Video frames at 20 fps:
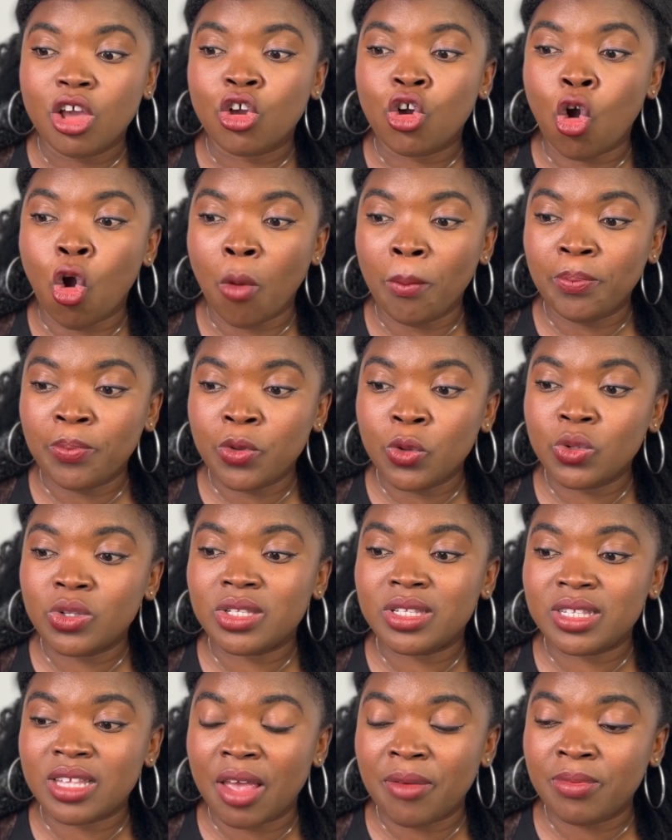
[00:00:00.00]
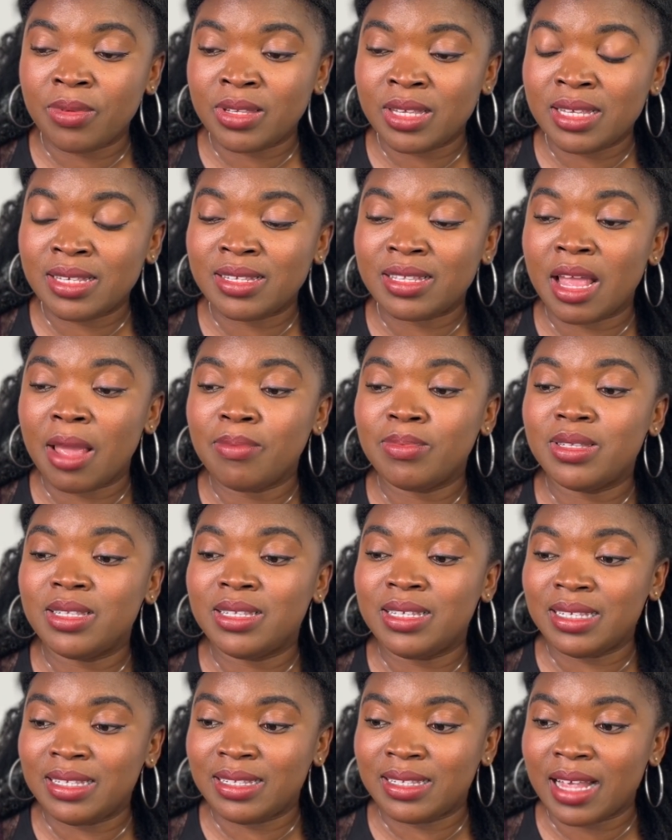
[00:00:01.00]
compute systems
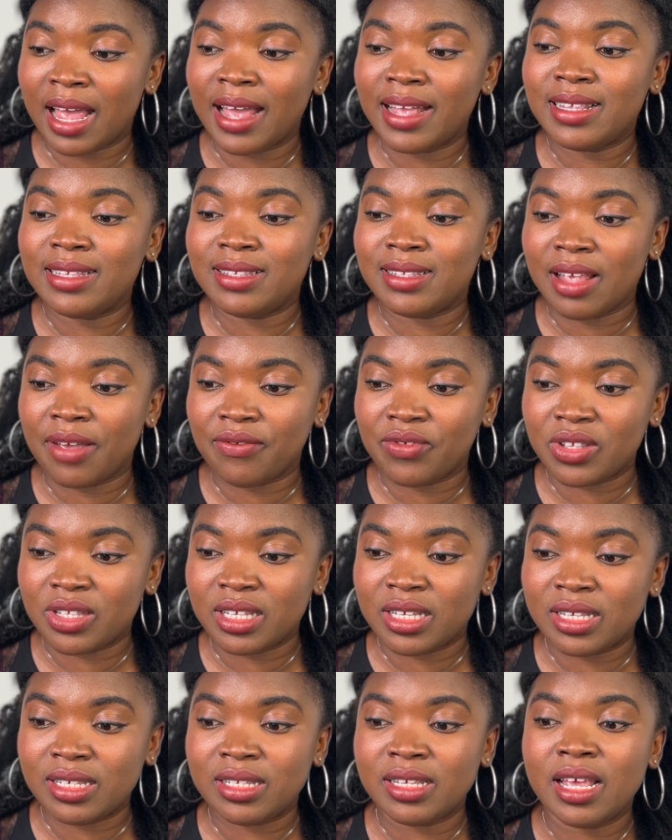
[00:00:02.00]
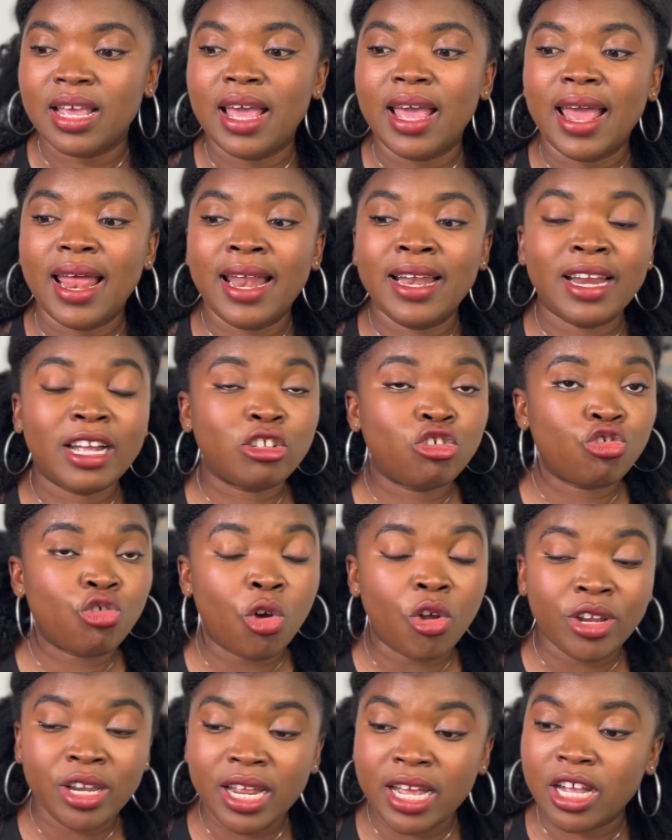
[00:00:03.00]
design services,
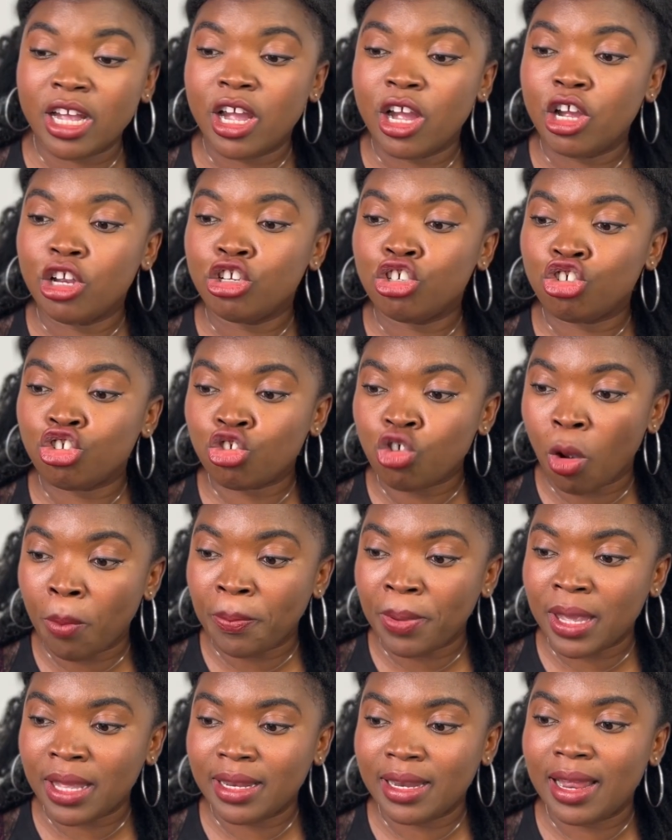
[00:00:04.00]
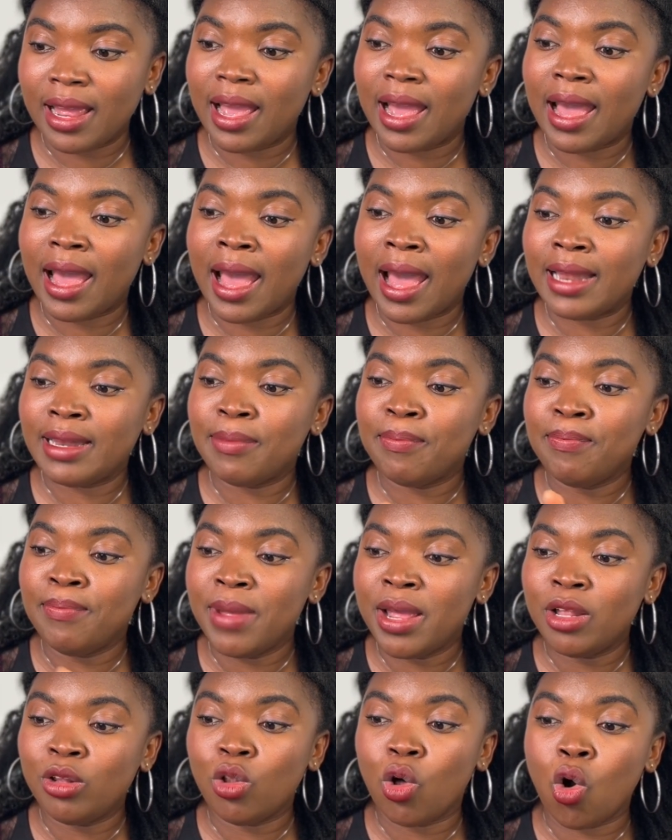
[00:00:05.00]
electronic shopping and
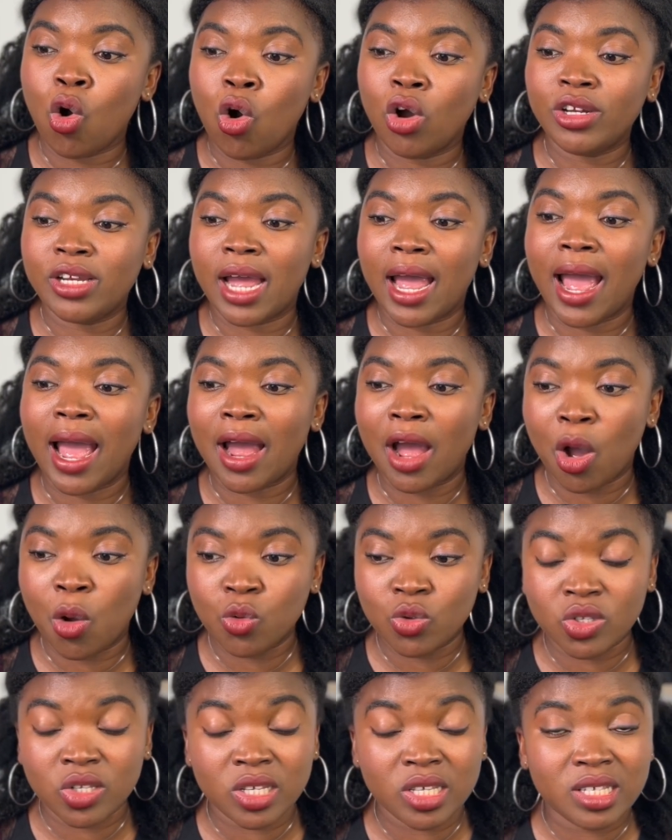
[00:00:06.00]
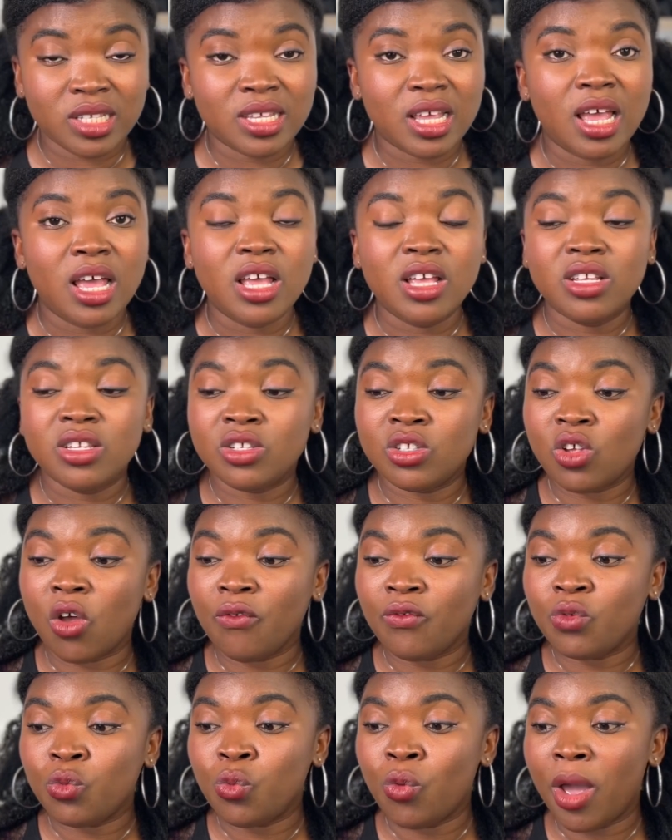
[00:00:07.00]
mail order houses,
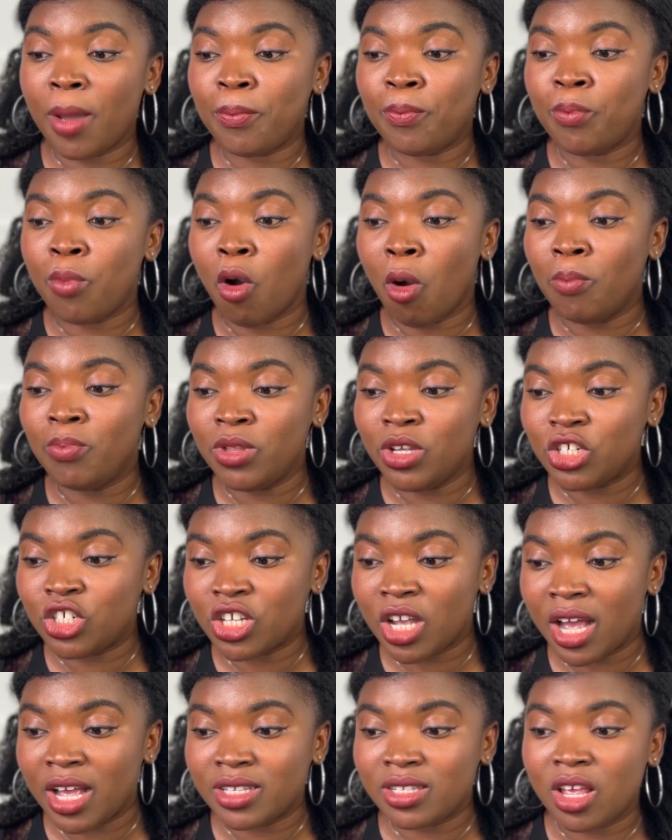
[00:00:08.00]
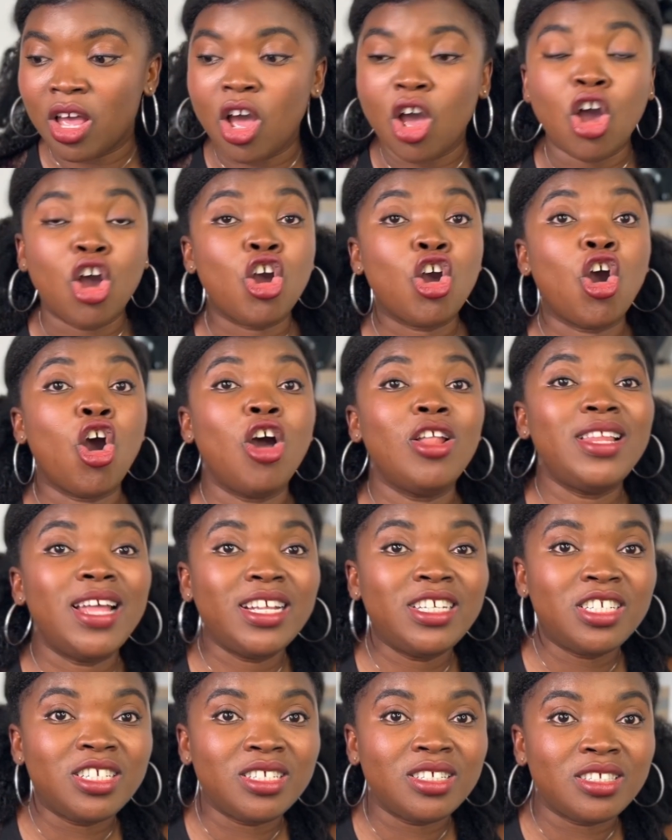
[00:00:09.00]
software publishers,
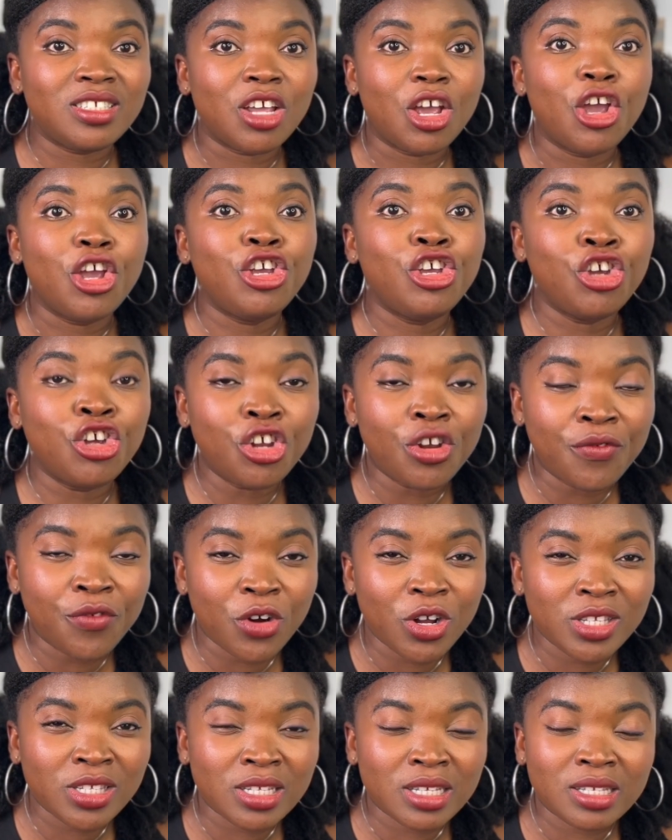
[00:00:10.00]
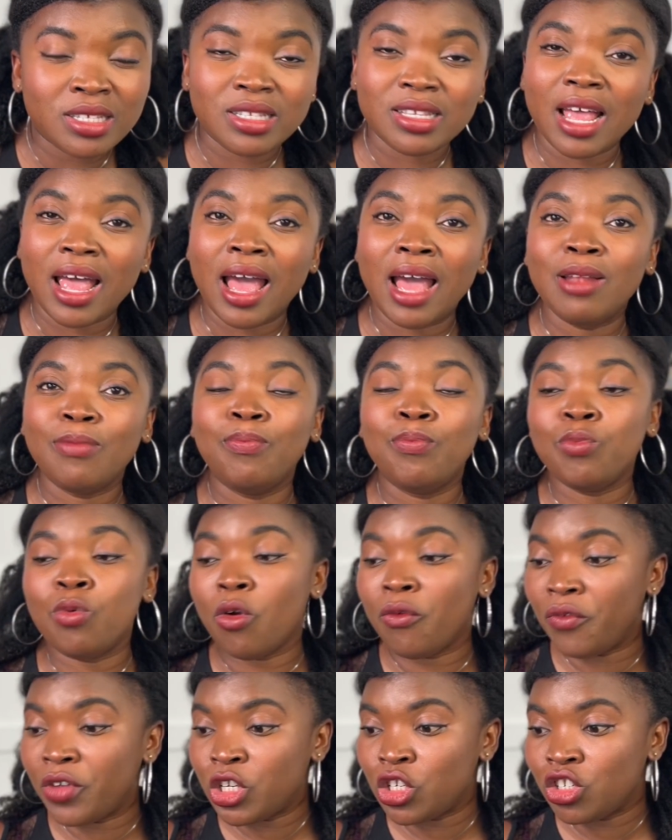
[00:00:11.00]
colleges, universities, and
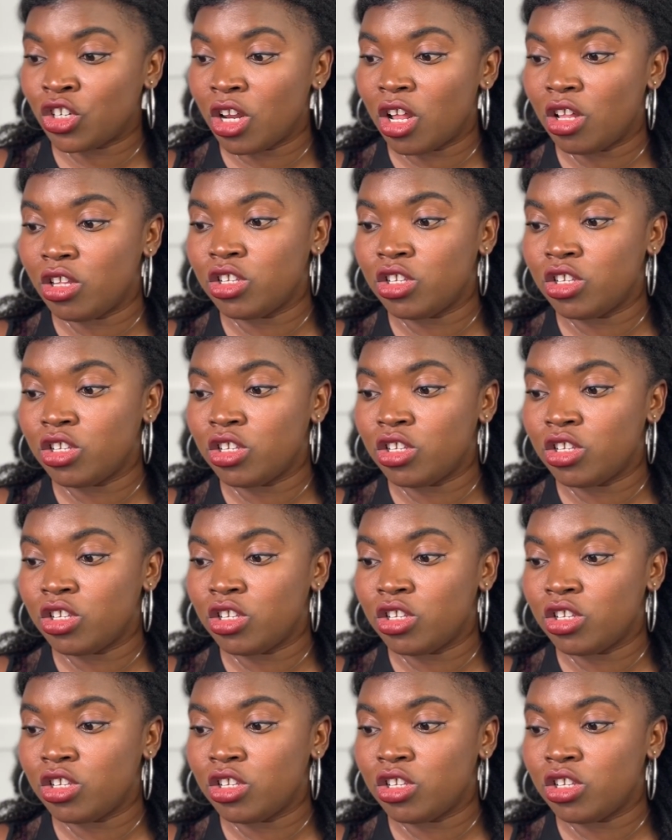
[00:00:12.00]
professional